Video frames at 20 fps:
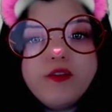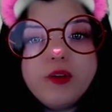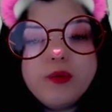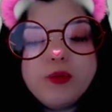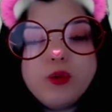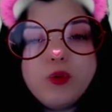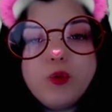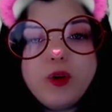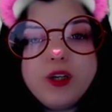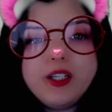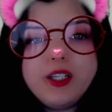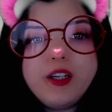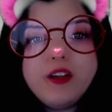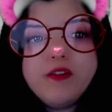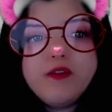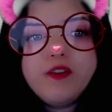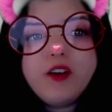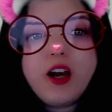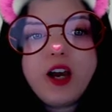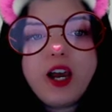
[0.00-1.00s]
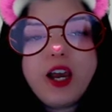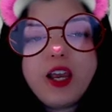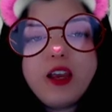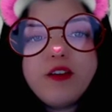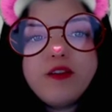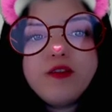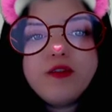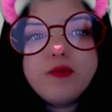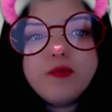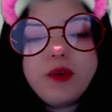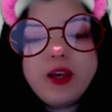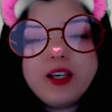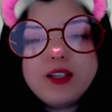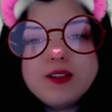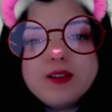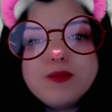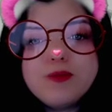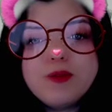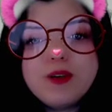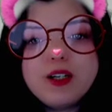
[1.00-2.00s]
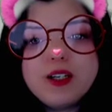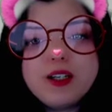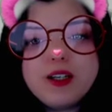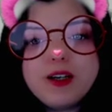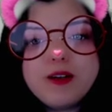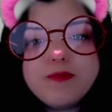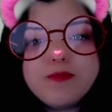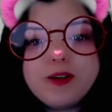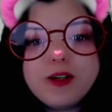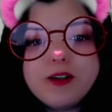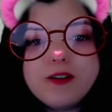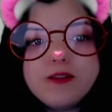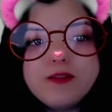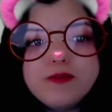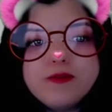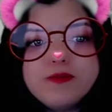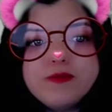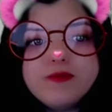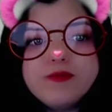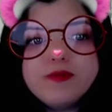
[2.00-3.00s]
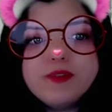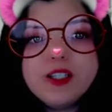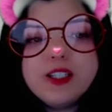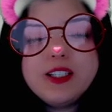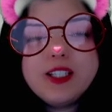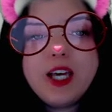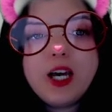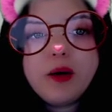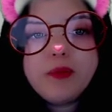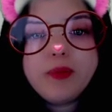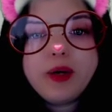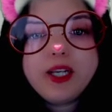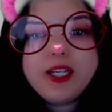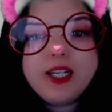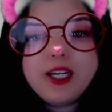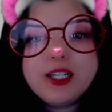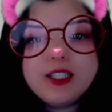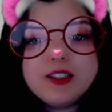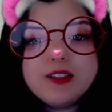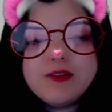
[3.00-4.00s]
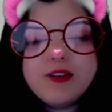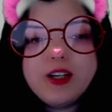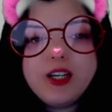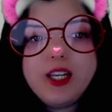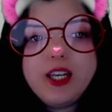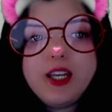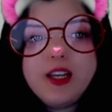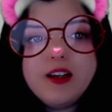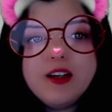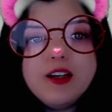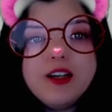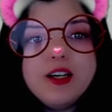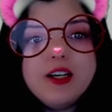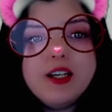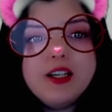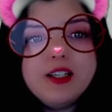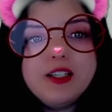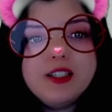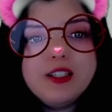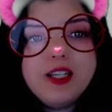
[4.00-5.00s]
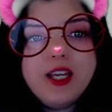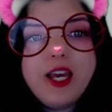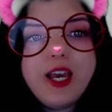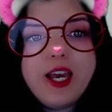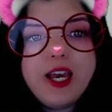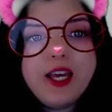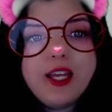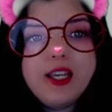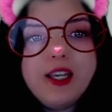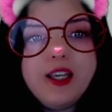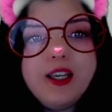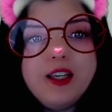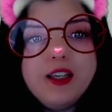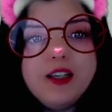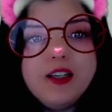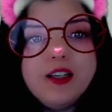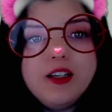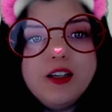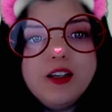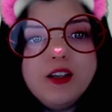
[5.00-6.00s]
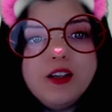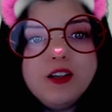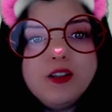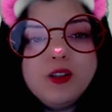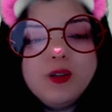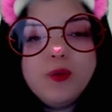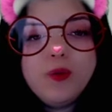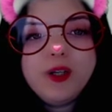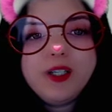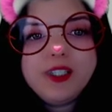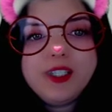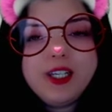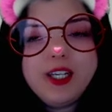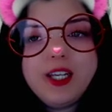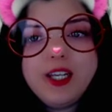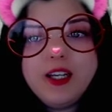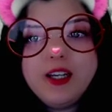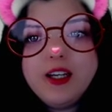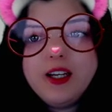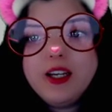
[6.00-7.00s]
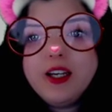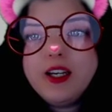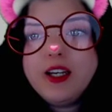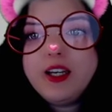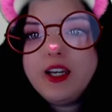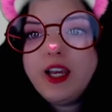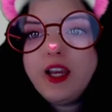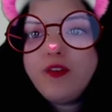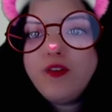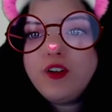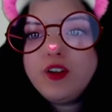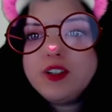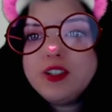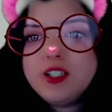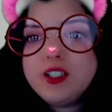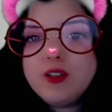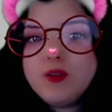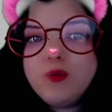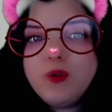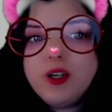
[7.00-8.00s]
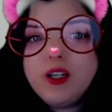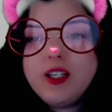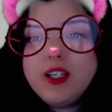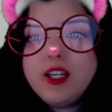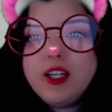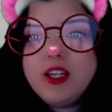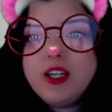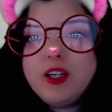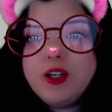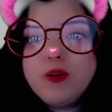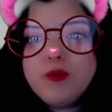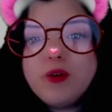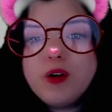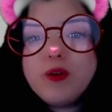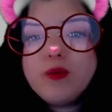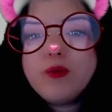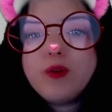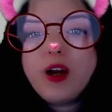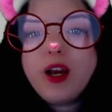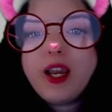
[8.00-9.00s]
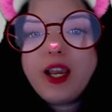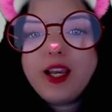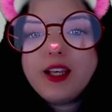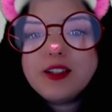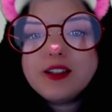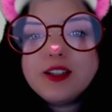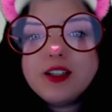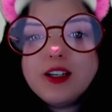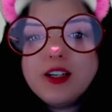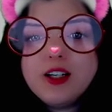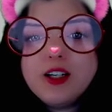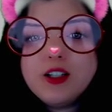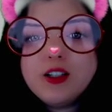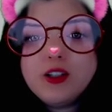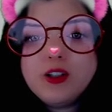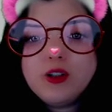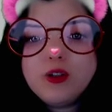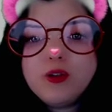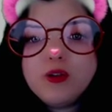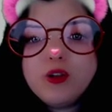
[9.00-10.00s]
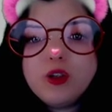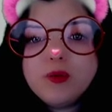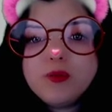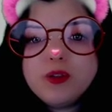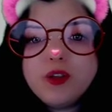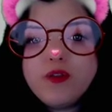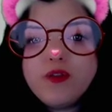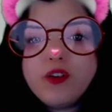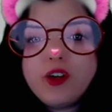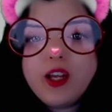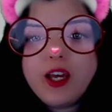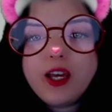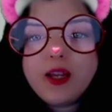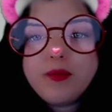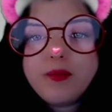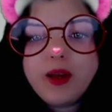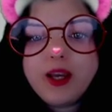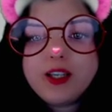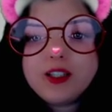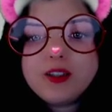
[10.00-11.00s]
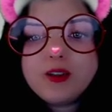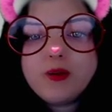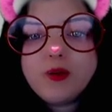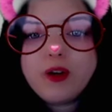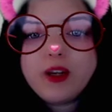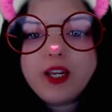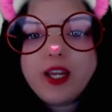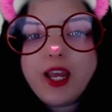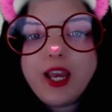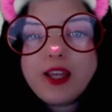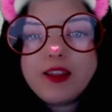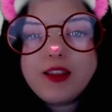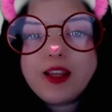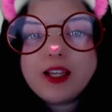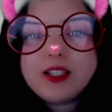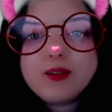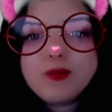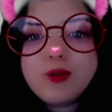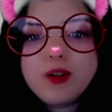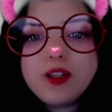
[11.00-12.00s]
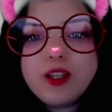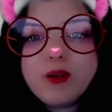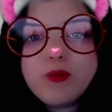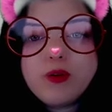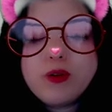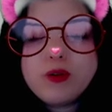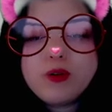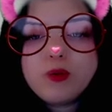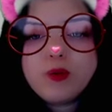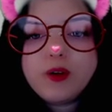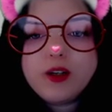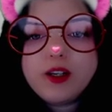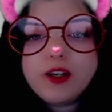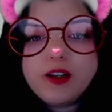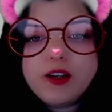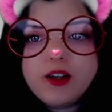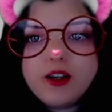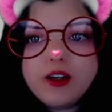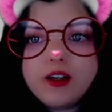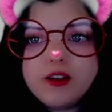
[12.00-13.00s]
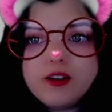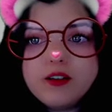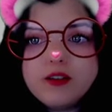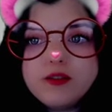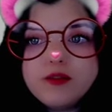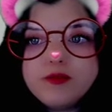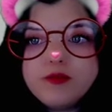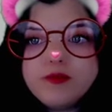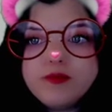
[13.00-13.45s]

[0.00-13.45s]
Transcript: from 25 makes what number? Let's count by tens. Ready? 10, 20. If you said 20, you are right. 2 groups of 10 makes 20, and that's why they wrote 20 here.